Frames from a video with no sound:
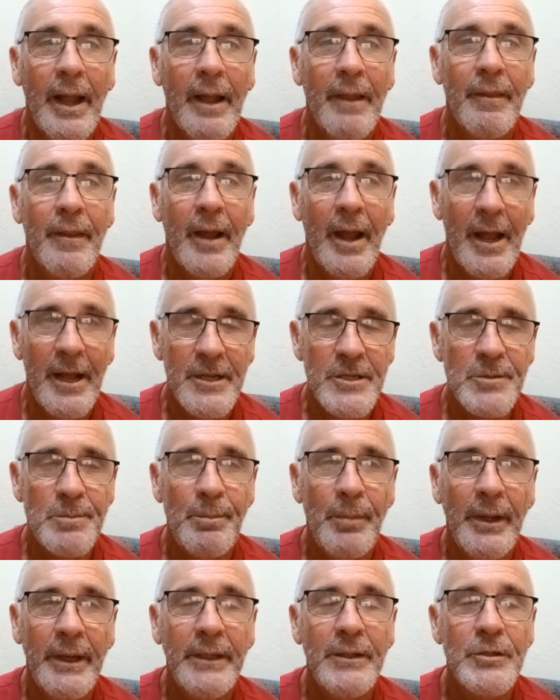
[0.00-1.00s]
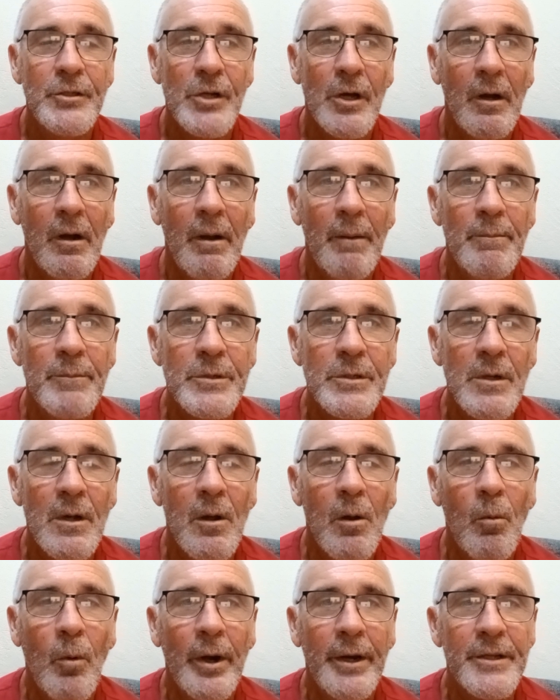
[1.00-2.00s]
There has been times
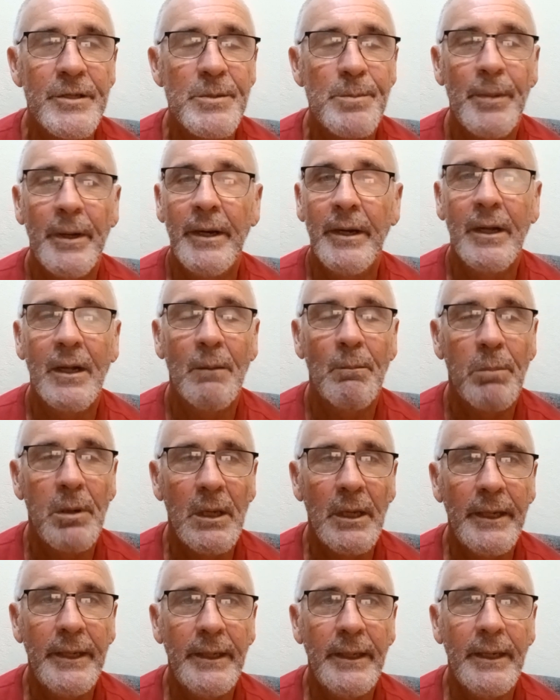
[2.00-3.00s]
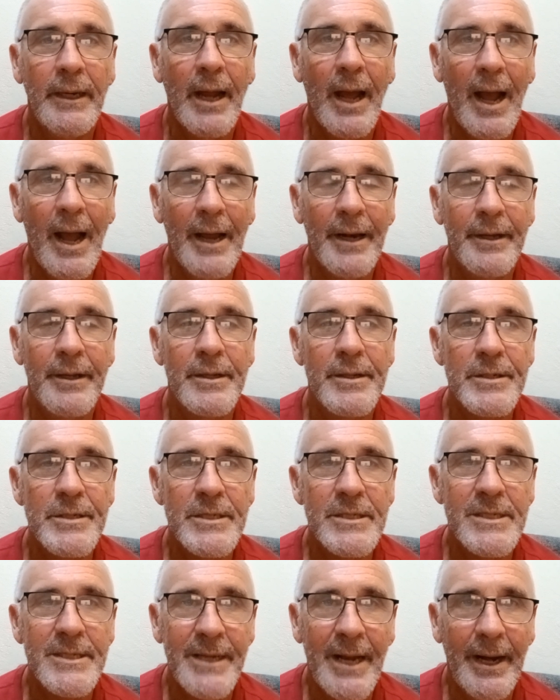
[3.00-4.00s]
when it's been a complete and utter
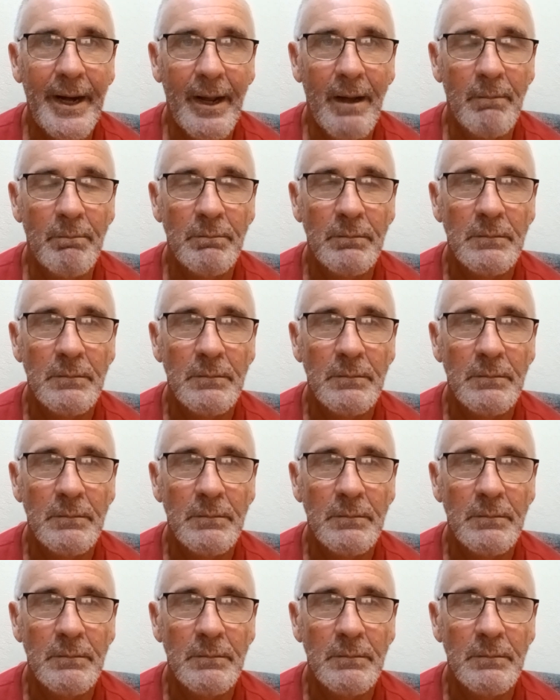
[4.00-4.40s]
setup,